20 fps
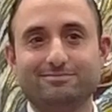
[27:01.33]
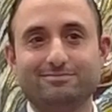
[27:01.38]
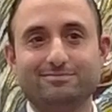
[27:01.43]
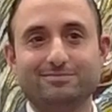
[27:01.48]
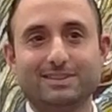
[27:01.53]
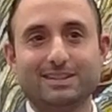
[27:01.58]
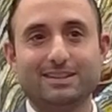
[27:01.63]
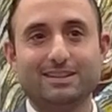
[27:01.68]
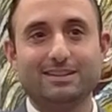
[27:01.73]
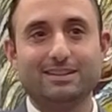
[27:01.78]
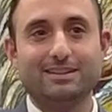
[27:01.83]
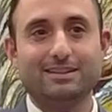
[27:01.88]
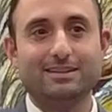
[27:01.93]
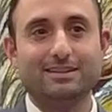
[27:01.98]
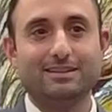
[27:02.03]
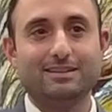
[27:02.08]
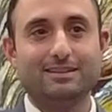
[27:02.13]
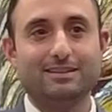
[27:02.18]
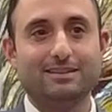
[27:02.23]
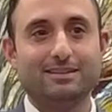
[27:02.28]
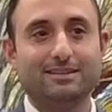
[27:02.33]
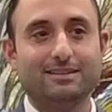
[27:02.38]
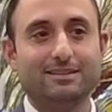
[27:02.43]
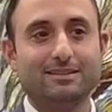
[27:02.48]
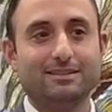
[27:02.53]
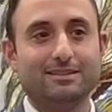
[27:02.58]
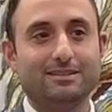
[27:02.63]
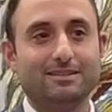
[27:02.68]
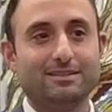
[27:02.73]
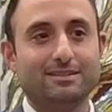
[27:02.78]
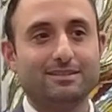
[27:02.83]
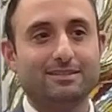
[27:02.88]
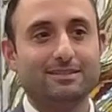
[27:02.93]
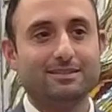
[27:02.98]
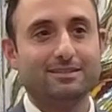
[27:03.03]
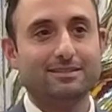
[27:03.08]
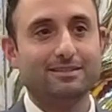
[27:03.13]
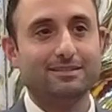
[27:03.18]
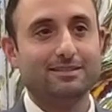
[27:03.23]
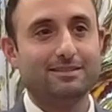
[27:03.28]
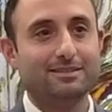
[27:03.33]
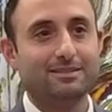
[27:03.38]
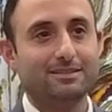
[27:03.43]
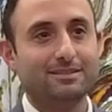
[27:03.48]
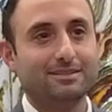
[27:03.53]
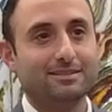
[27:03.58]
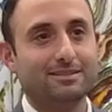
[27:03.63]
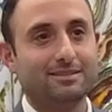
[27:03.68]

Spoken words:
No one is speaking in this clip.